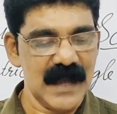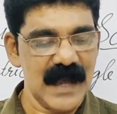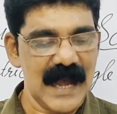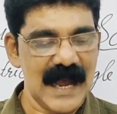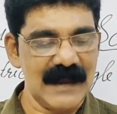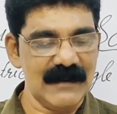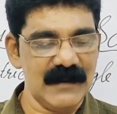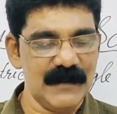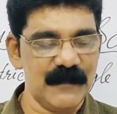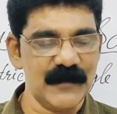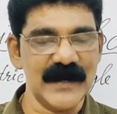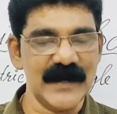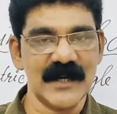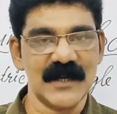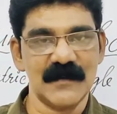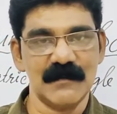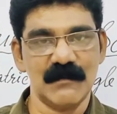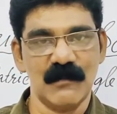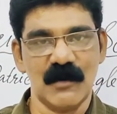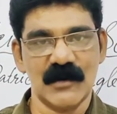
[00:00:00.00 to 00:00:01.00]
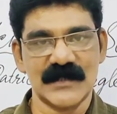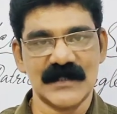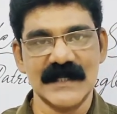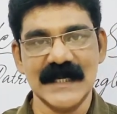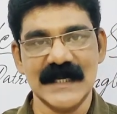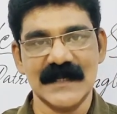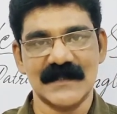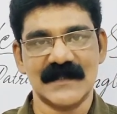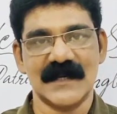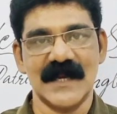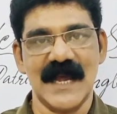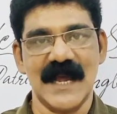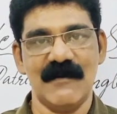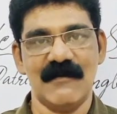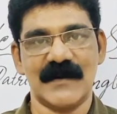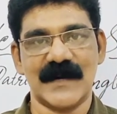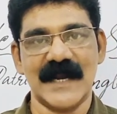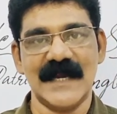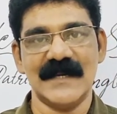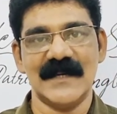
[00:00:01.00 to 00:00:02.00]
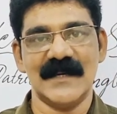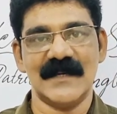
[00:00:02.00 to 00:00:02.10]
I will put it more seriously. I will write